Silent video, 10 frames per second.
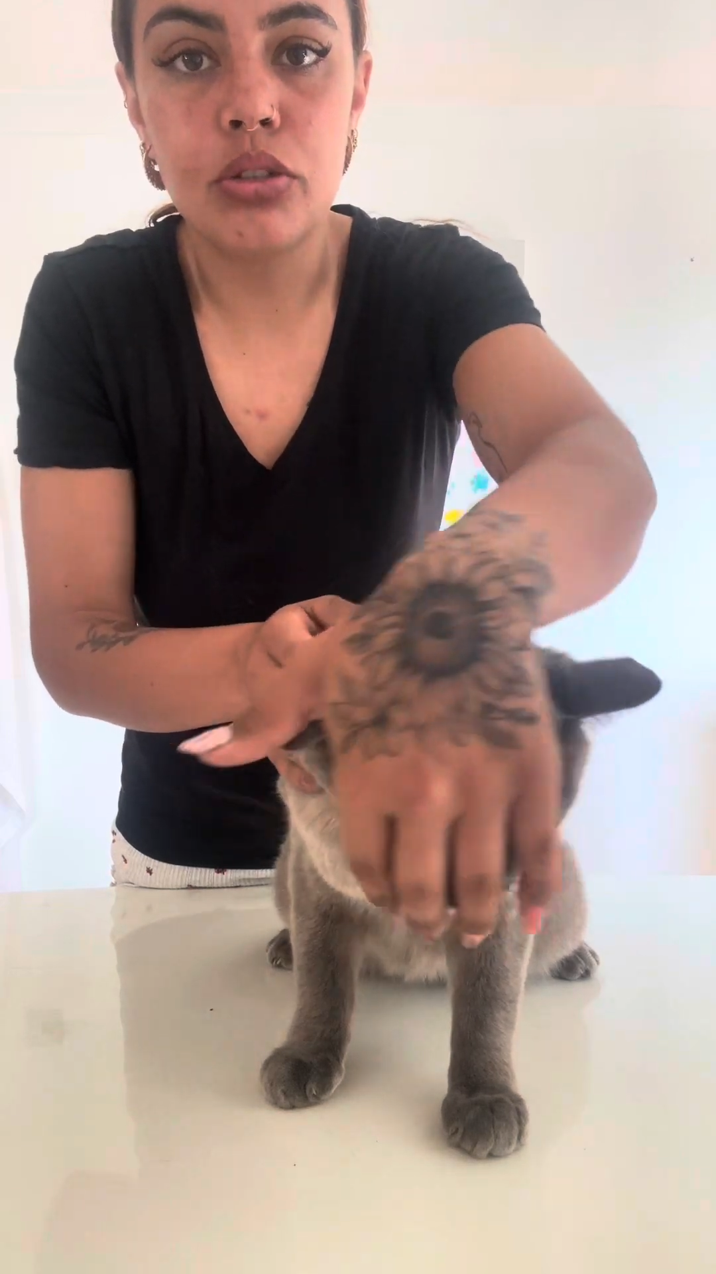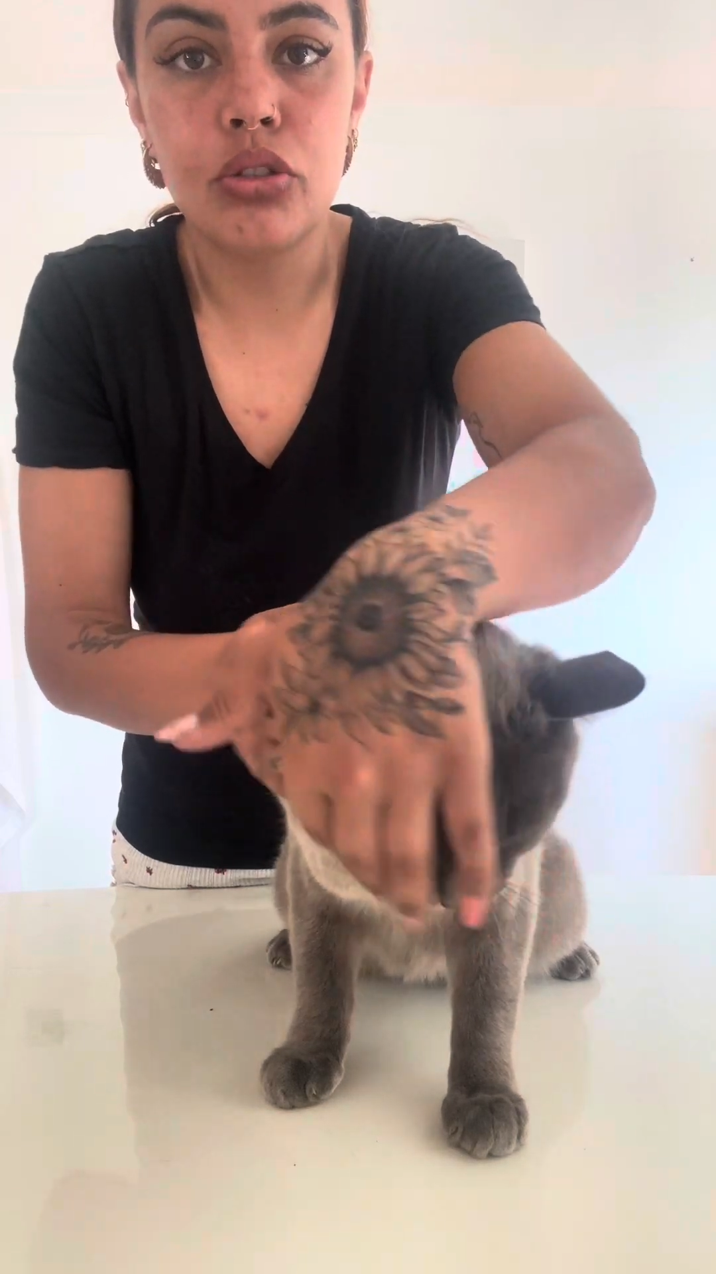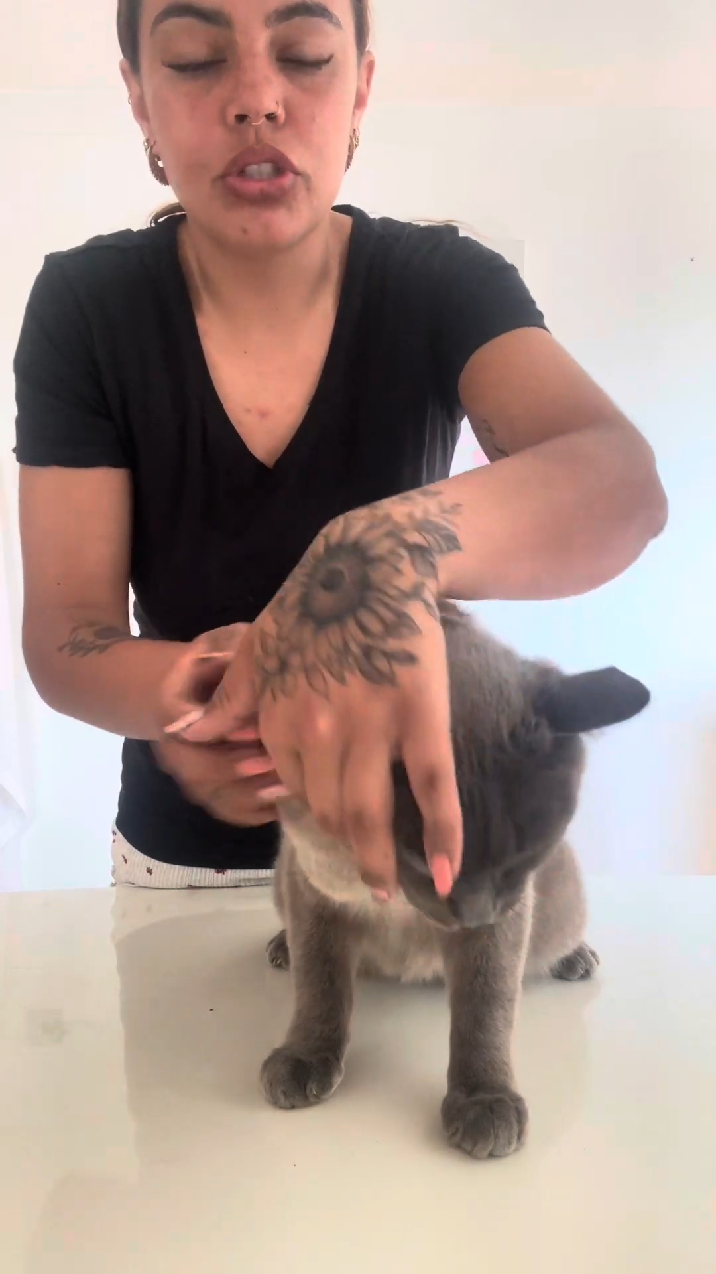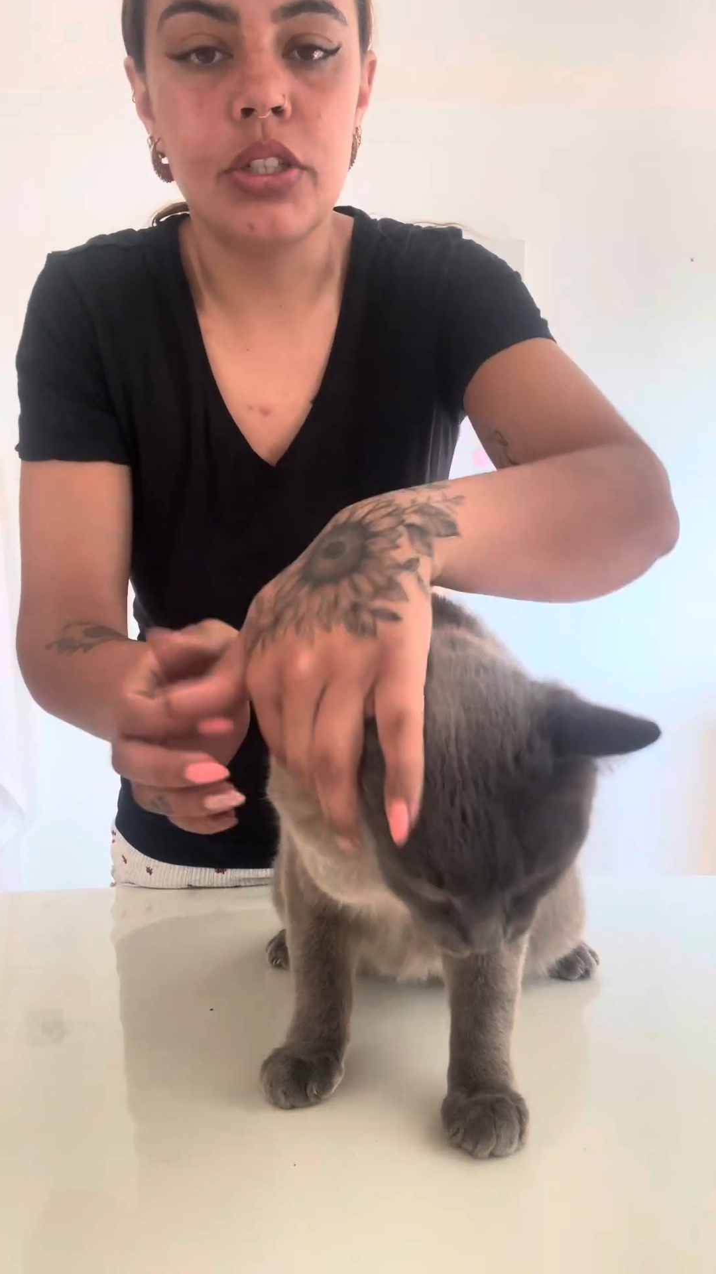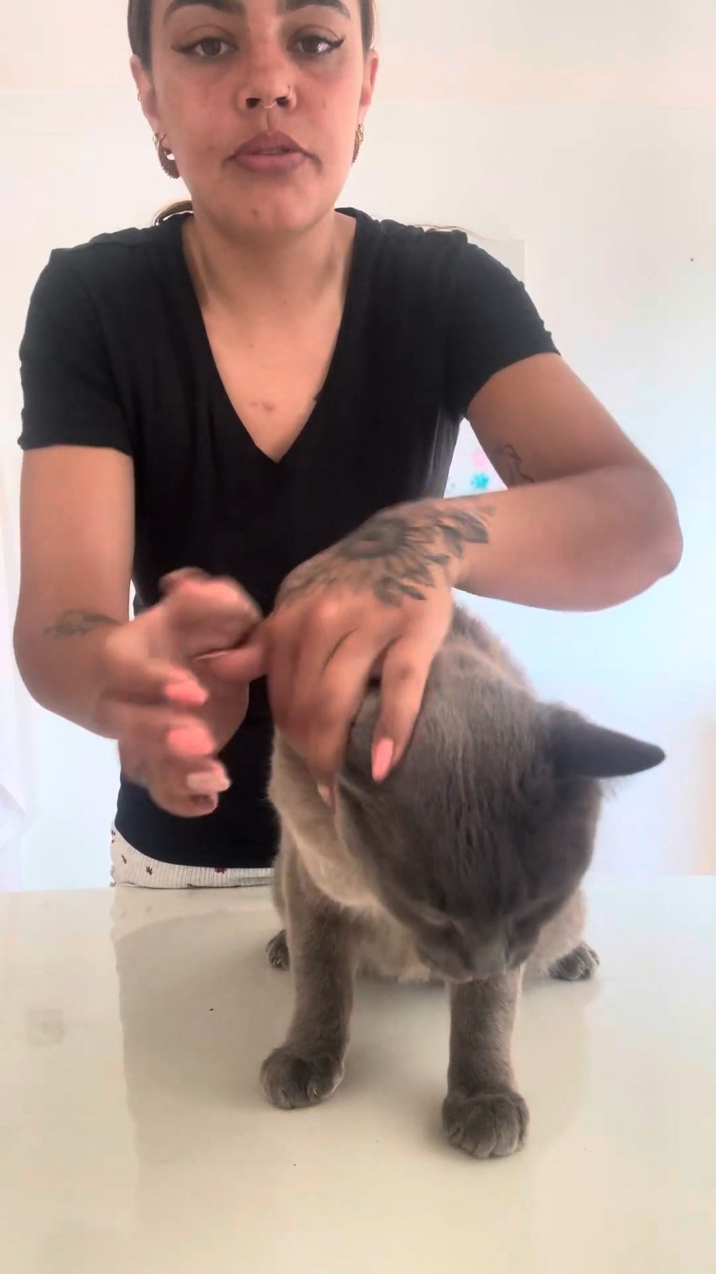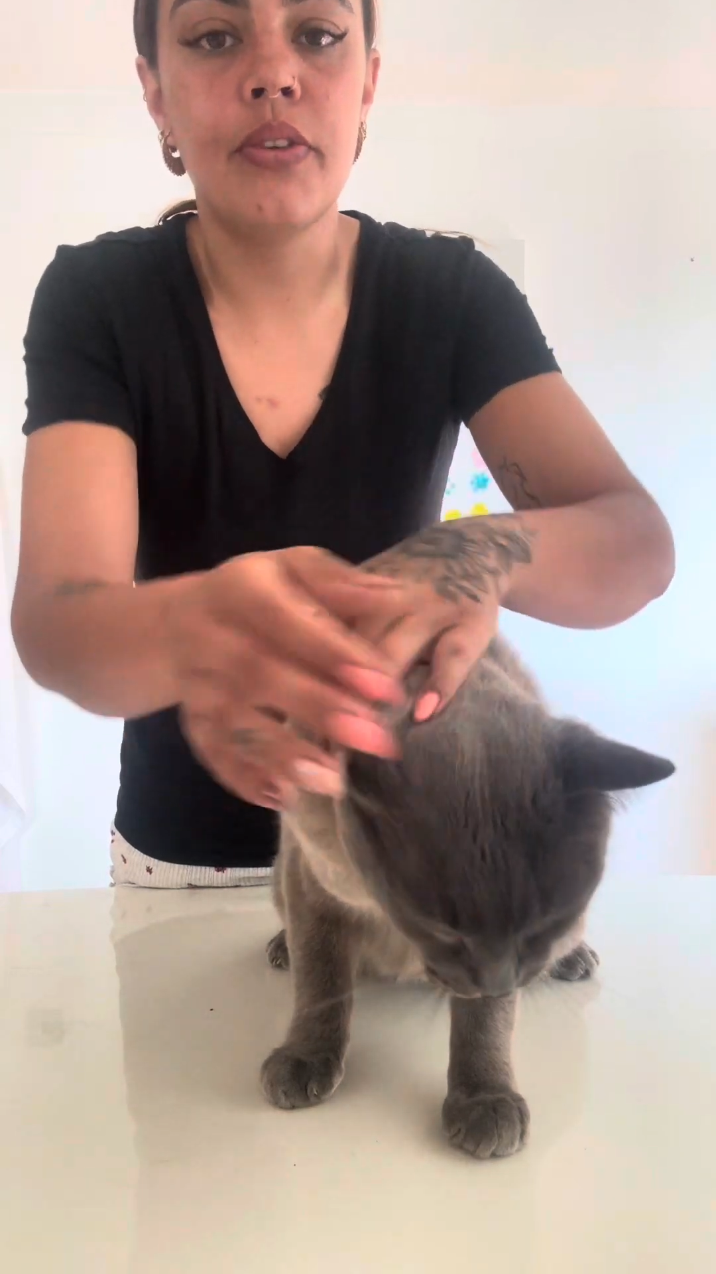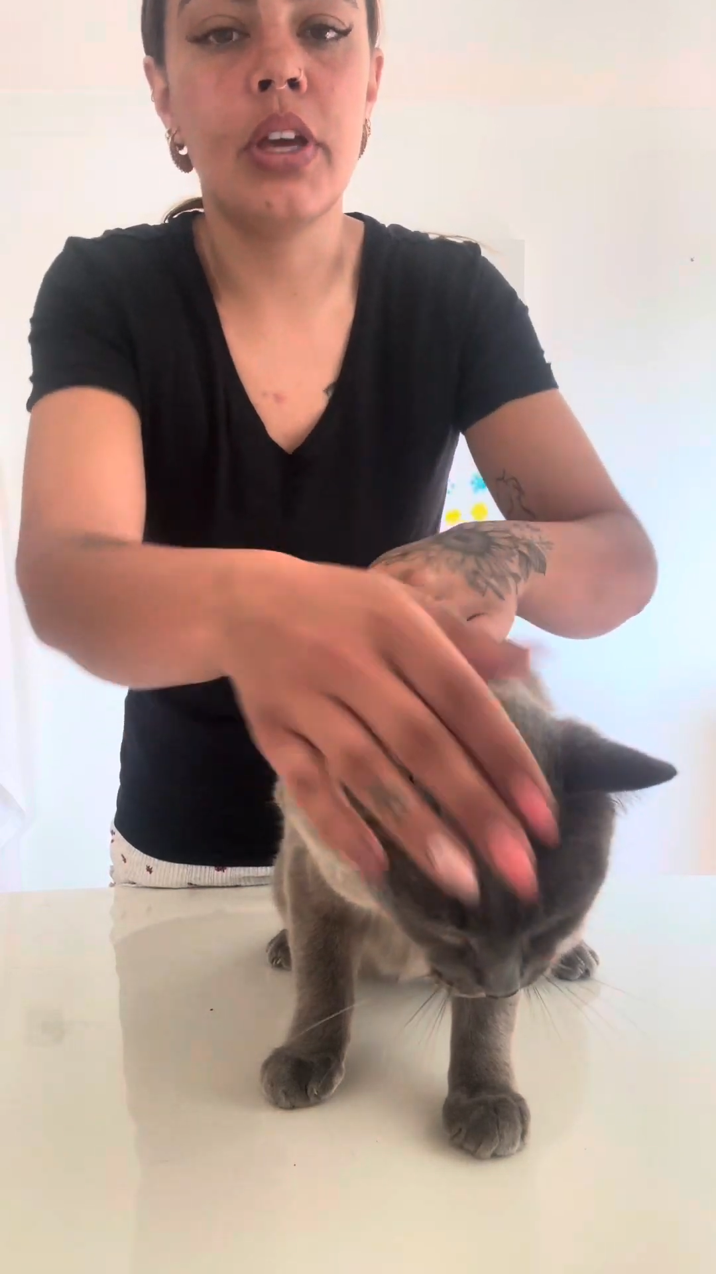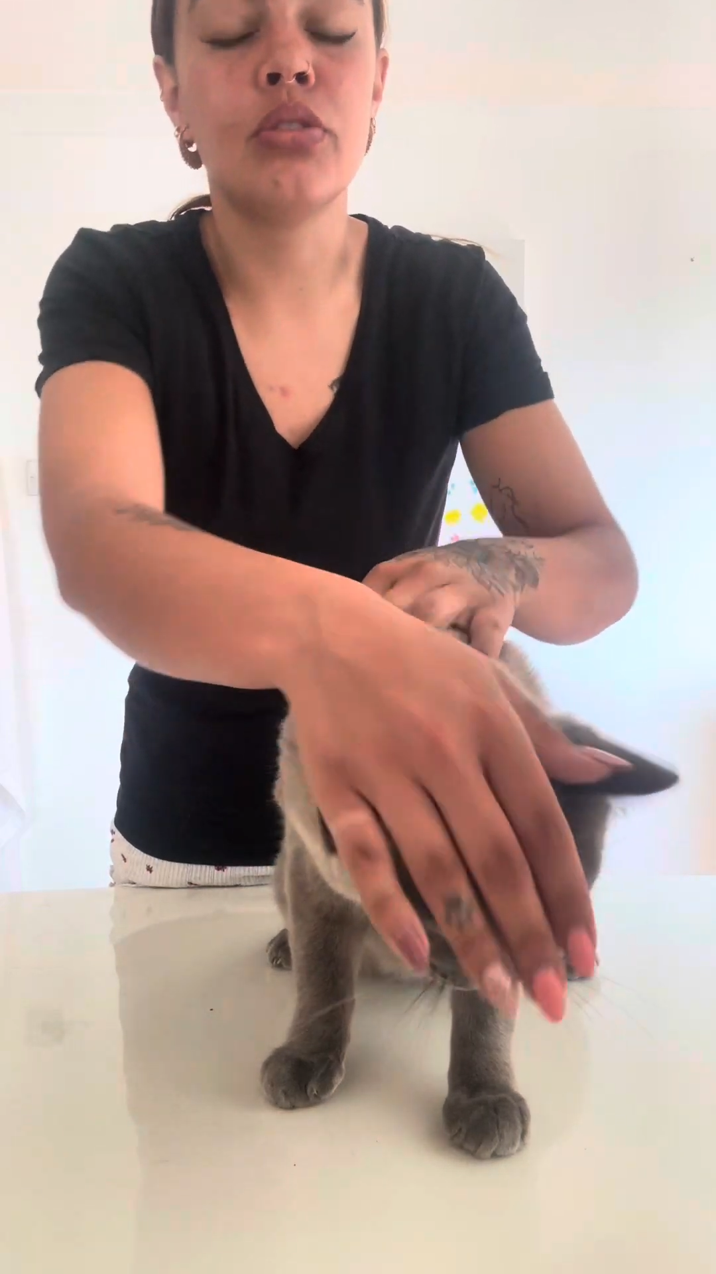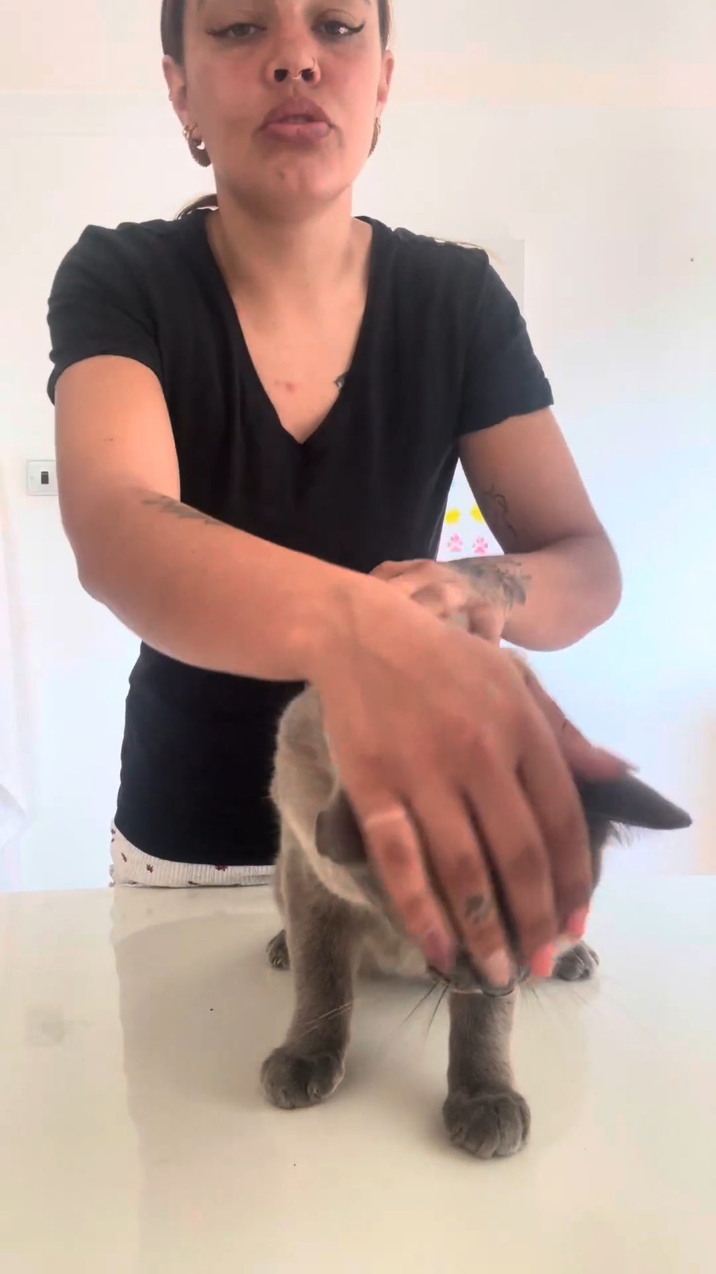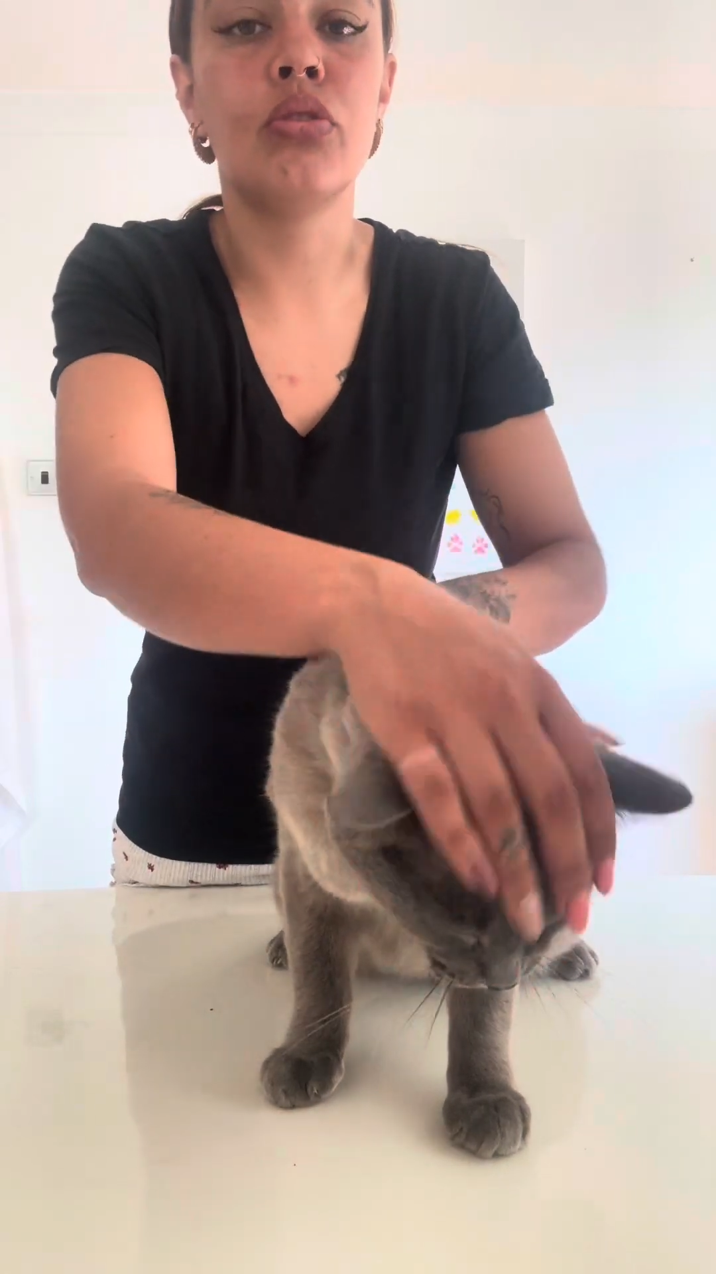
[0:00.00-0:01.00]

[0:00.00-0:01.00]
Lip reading: touching his face,